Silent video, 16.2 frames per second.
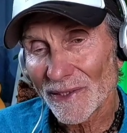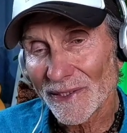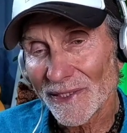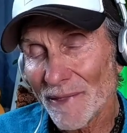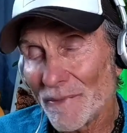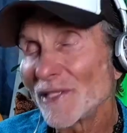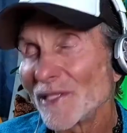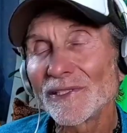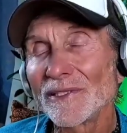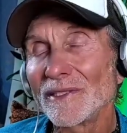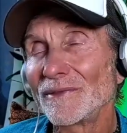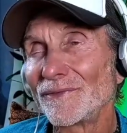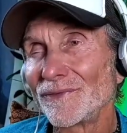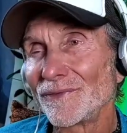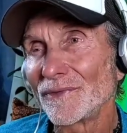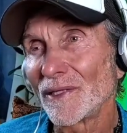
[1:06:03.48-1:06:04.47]
dimension
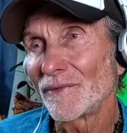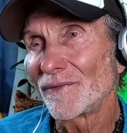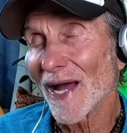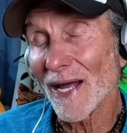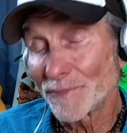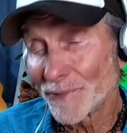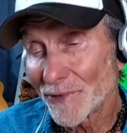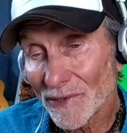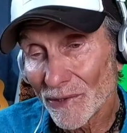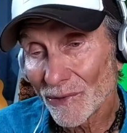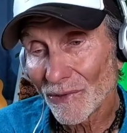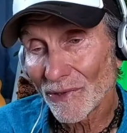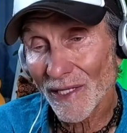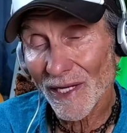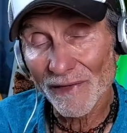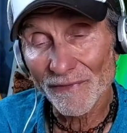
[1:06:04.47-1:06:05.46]
of
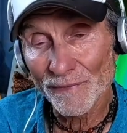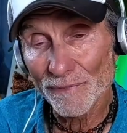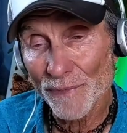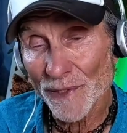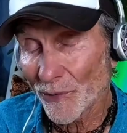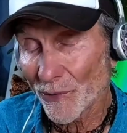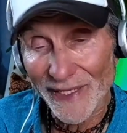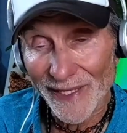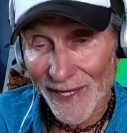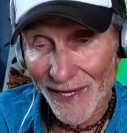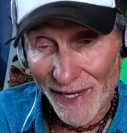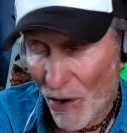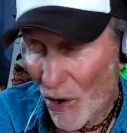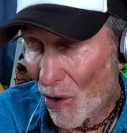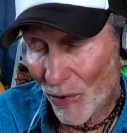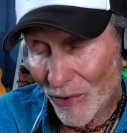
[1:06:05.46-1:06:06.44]
absolute love between
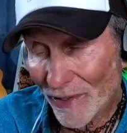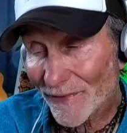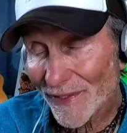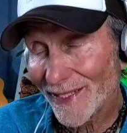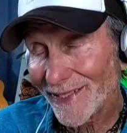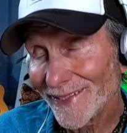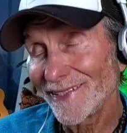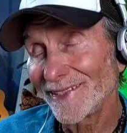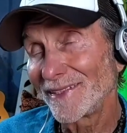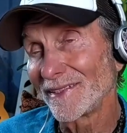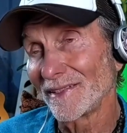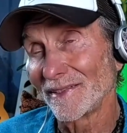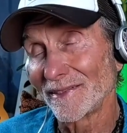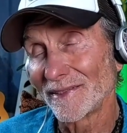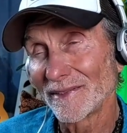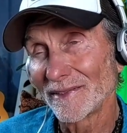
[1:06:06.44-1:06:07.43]
all living
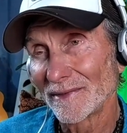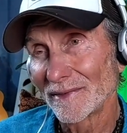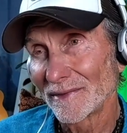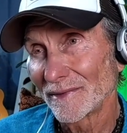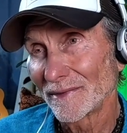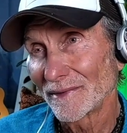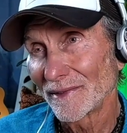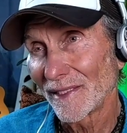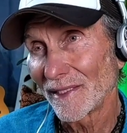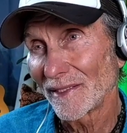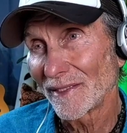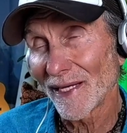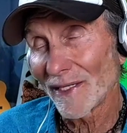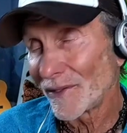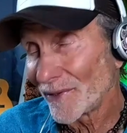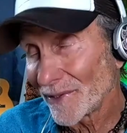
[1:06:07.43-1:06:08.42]
entities
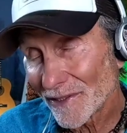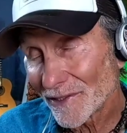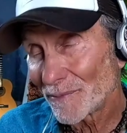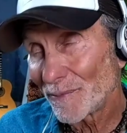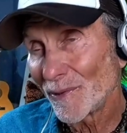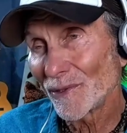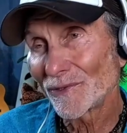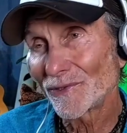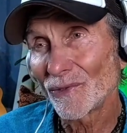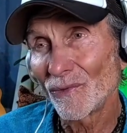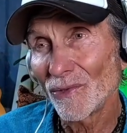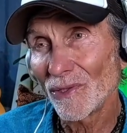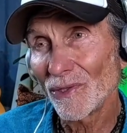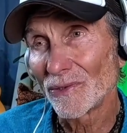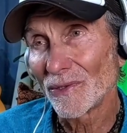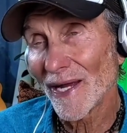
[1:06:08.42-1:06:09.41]
that are in the spiritual
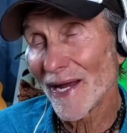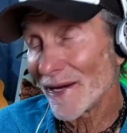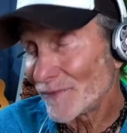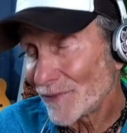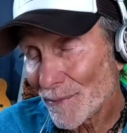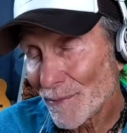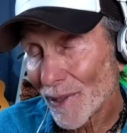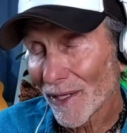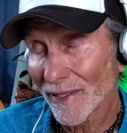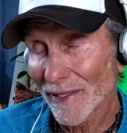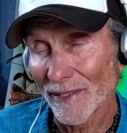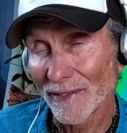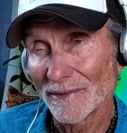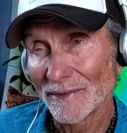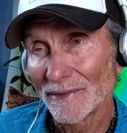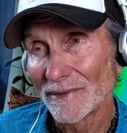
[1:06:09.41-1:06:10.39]
world.
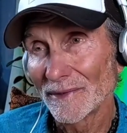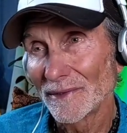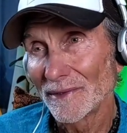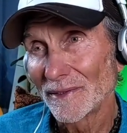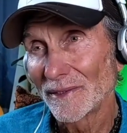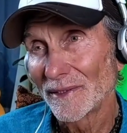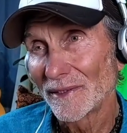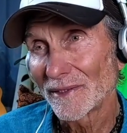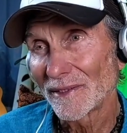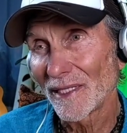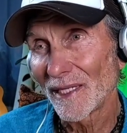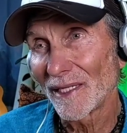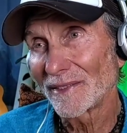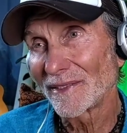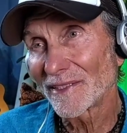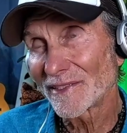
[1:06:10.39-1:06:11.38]
Everybody. It's
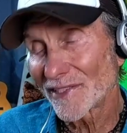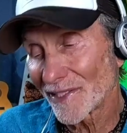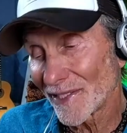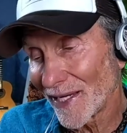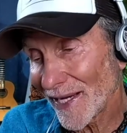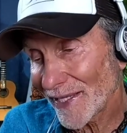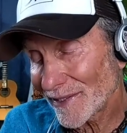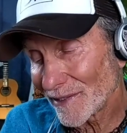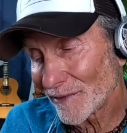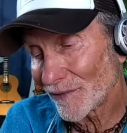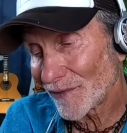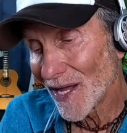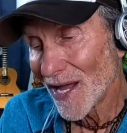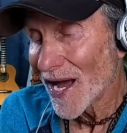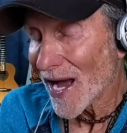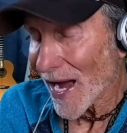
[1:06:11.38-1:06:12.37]
not just selective.
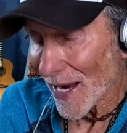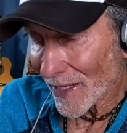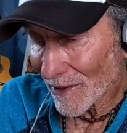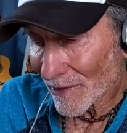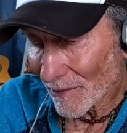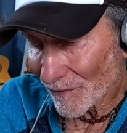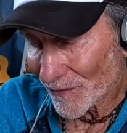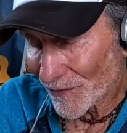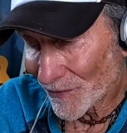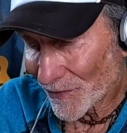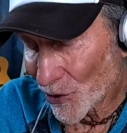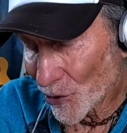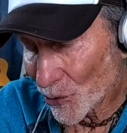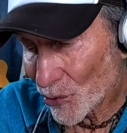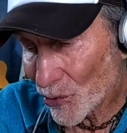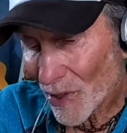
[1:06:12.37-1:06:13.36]
I love
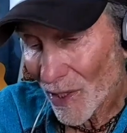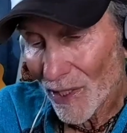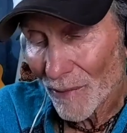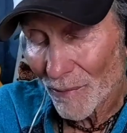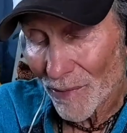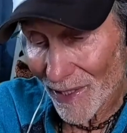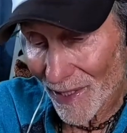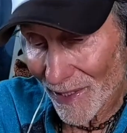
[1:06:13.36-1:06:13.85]
you, but